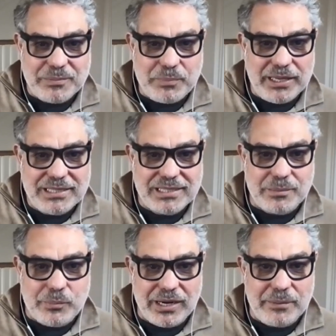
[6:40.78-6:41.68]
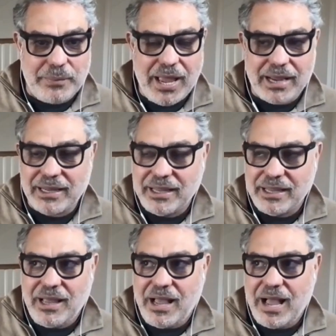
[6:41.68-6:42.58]
places and bring it back.
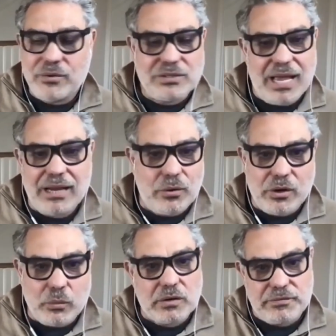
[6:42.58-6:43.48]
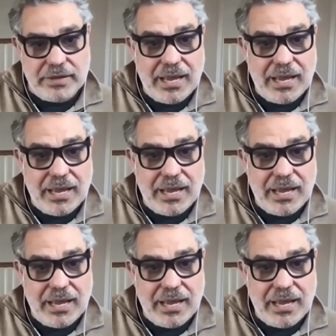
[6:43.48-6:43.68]
How is that going to work for them?